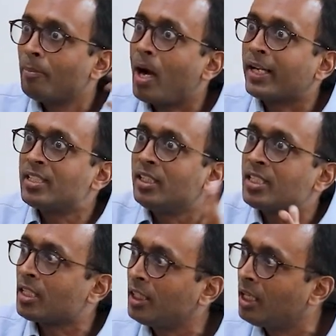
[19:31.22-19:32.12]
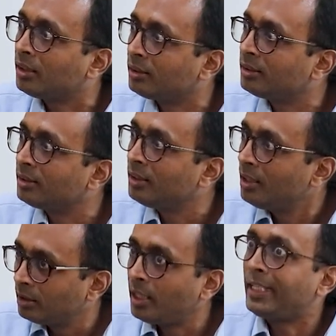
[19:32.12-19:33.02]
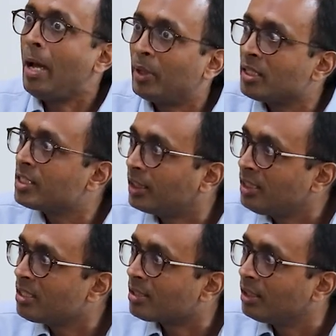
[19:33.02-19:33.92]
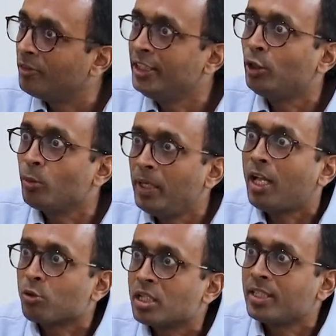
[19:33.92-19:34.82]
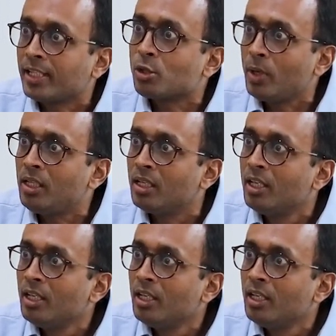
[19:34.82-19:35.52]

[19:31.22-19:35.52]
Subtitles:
Baki cities ka kya? They are capital cities. We need to build houses there as well.